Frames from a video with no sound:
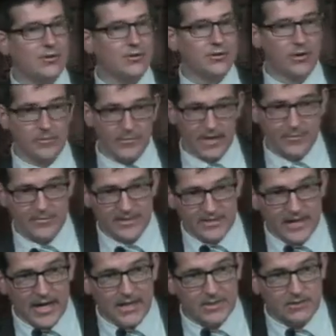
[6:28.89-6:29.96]
you're going to make
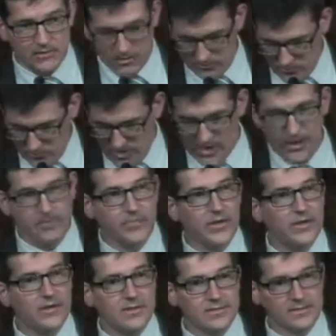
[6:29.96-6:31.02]
mistakes along the way.
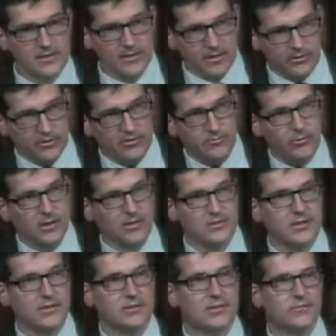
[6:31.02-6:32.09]
This is an iterative
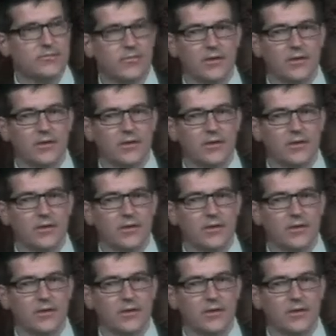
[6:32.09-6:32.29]
process.